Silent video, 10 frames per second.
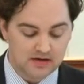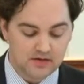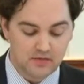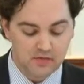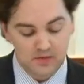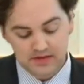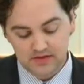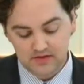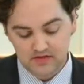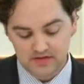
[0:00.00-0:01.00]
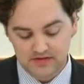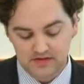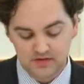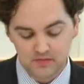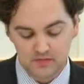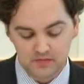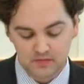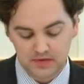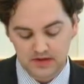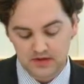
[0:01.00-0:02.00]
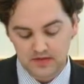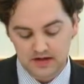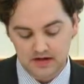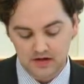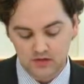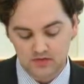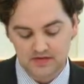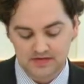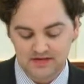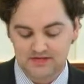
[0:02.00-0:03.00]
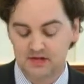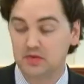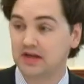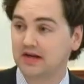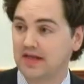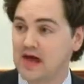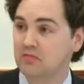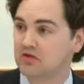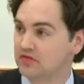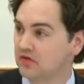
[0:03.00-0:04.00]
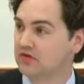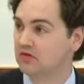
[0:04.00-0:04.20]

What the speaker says: with those visits, we know that over 16 million lab results were